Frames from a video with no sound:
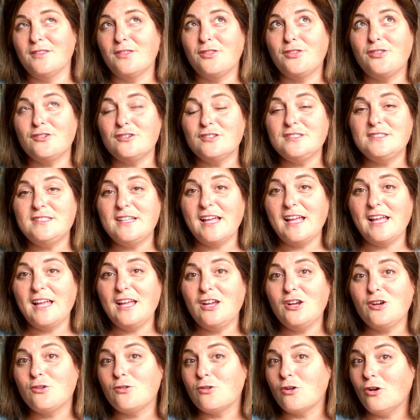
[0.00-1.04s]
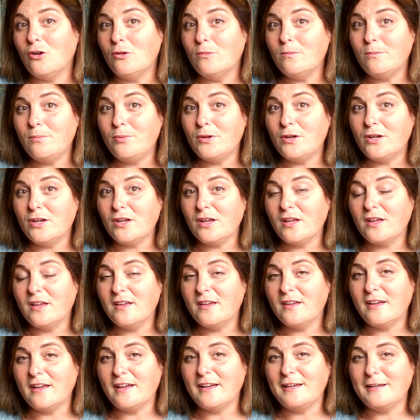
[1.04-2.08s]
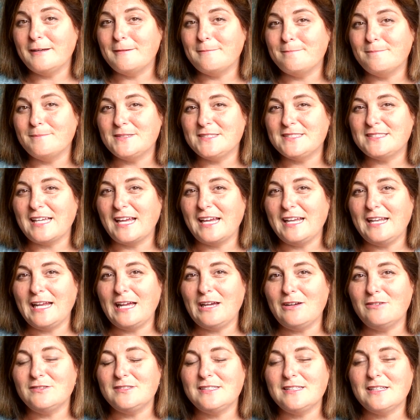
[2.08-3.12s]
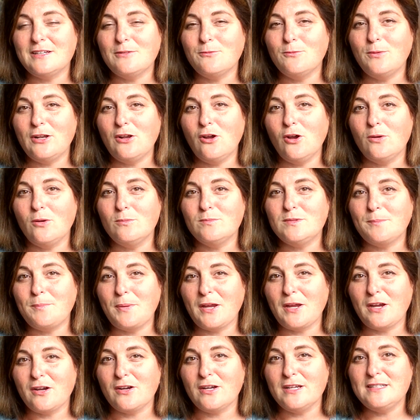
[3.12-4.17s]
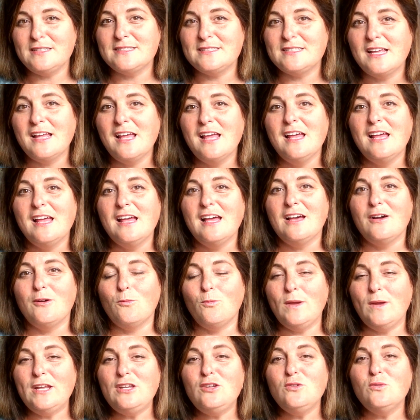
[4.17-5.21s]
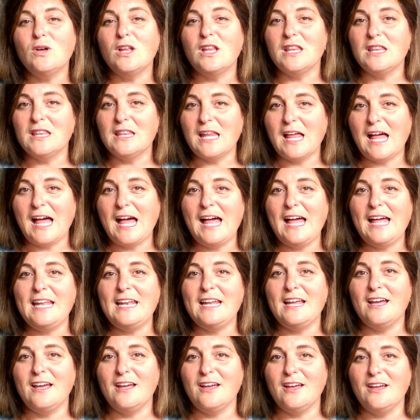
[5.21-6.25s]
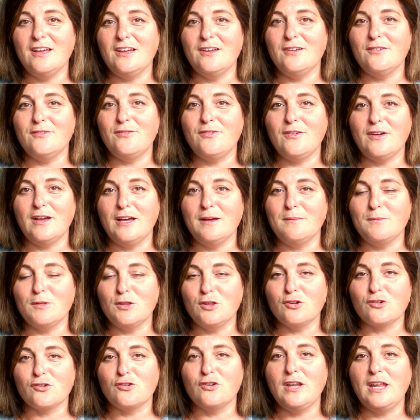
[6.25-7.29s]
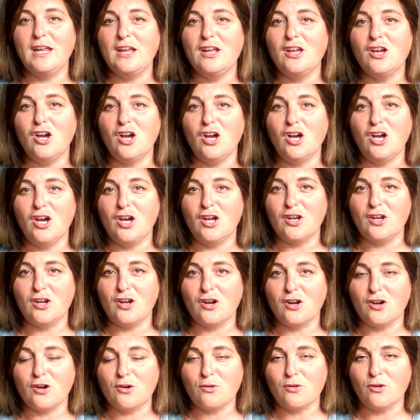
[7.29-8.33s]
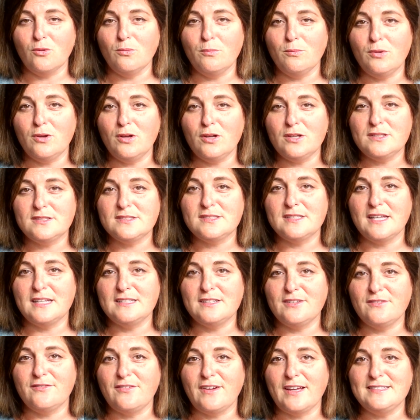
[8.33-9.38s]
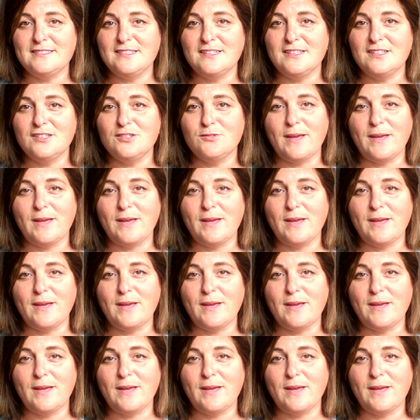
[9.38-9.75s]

Thursday, Chromebook signouts went home to parents. We do a lot of learning on our Chromebooks and devices.